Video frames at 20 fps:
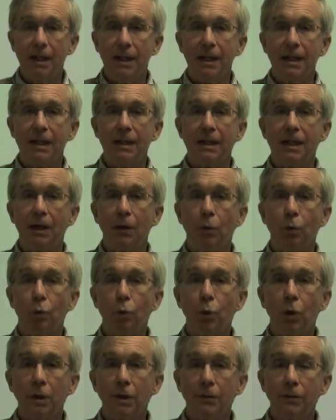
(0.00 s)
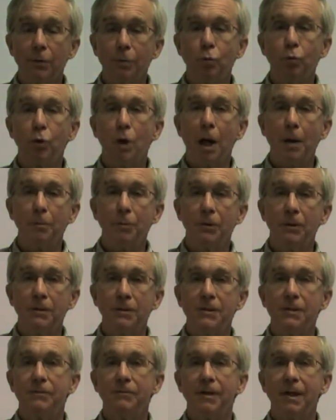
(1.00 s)
and how one of the
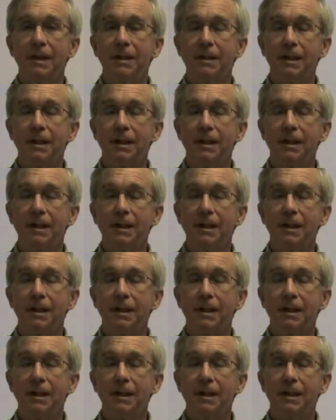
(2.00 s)
properties of that